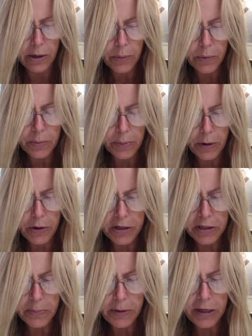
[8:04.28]
were broken
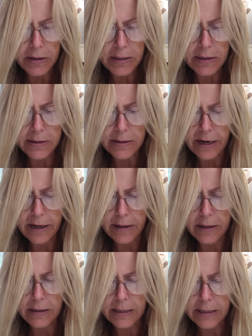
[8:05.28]
to pieces at
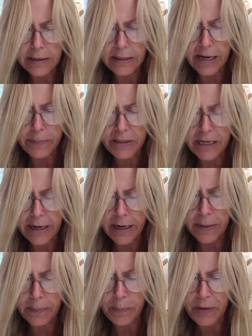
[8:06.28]
the same
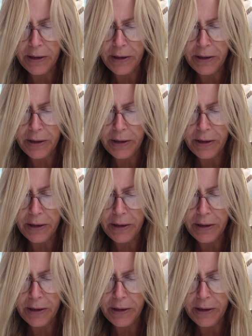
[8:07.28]
time